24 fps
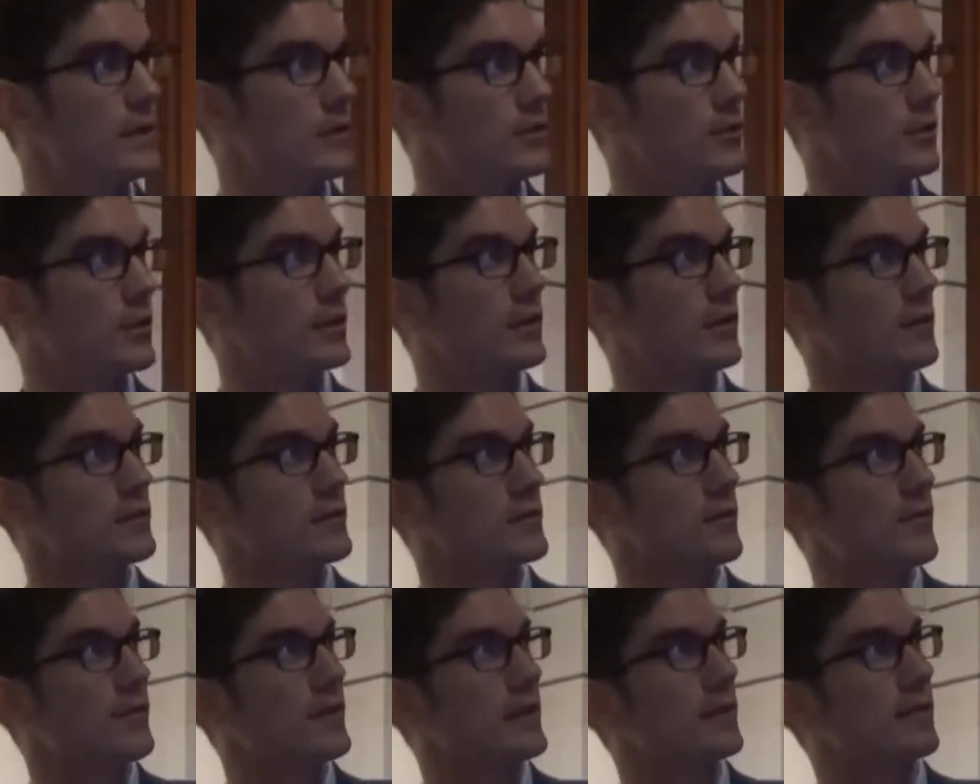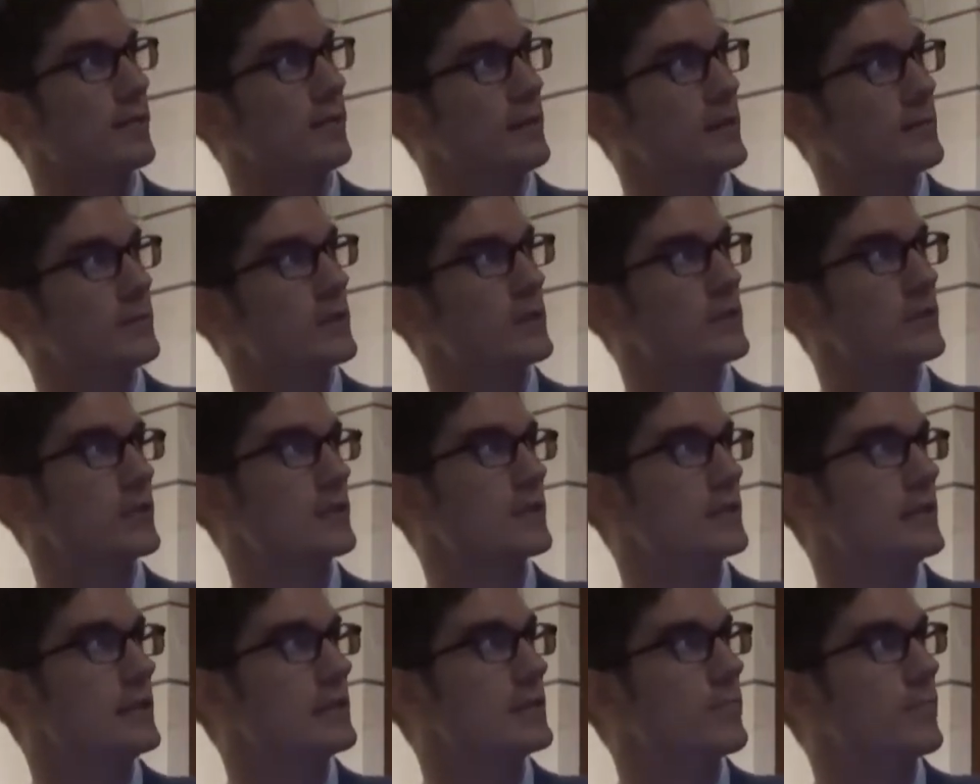you can also think of them just
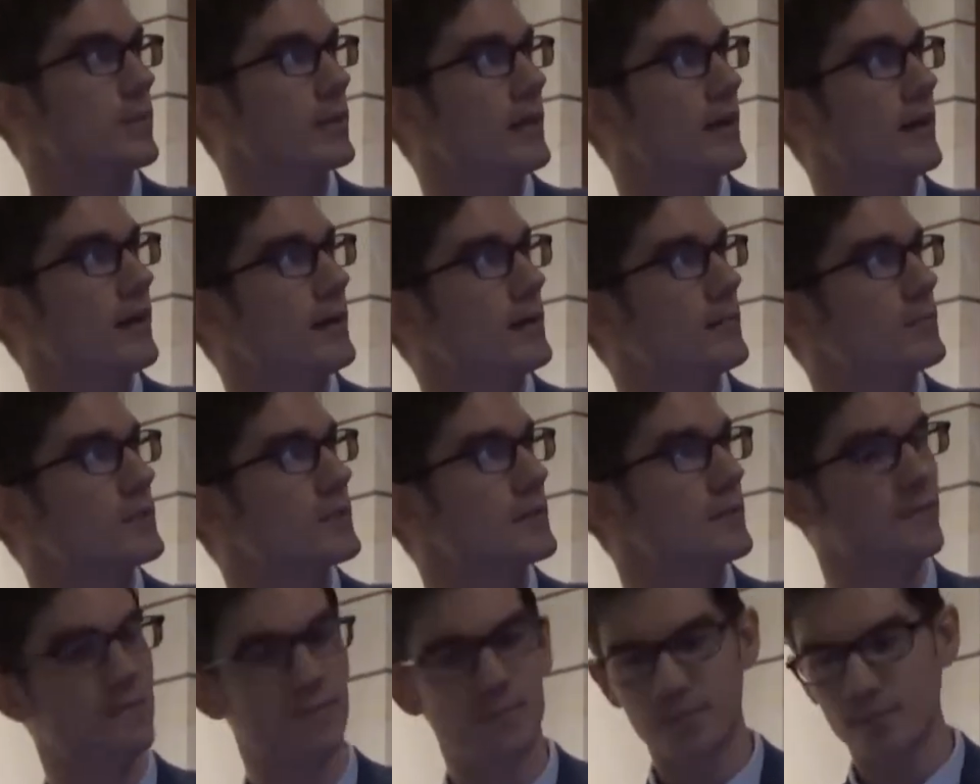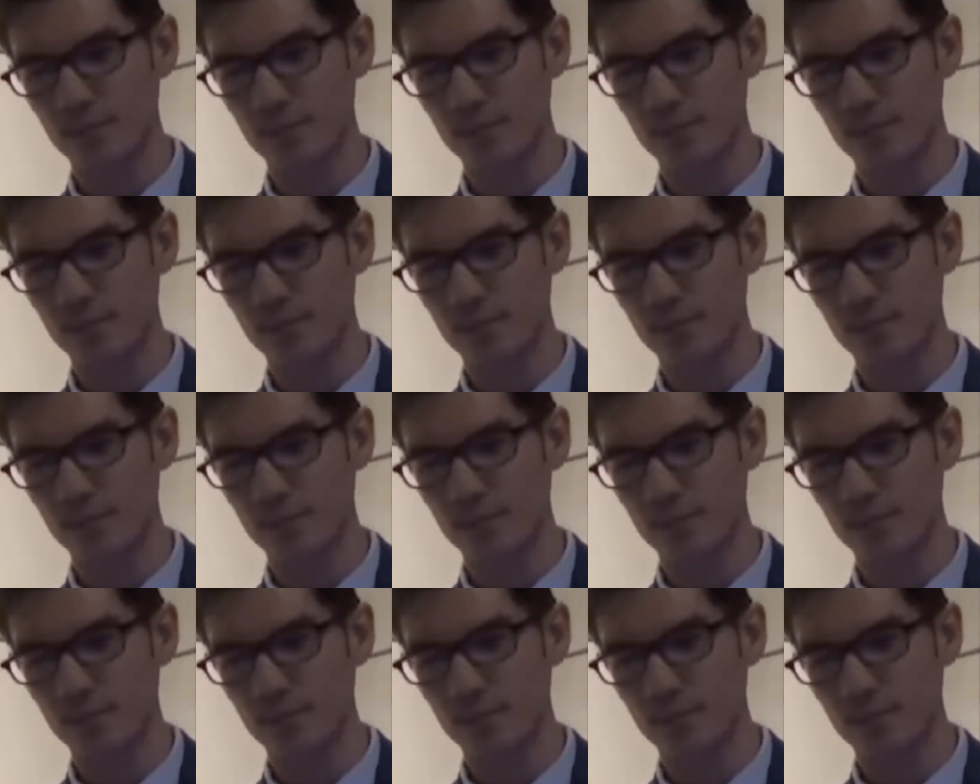as these blobs,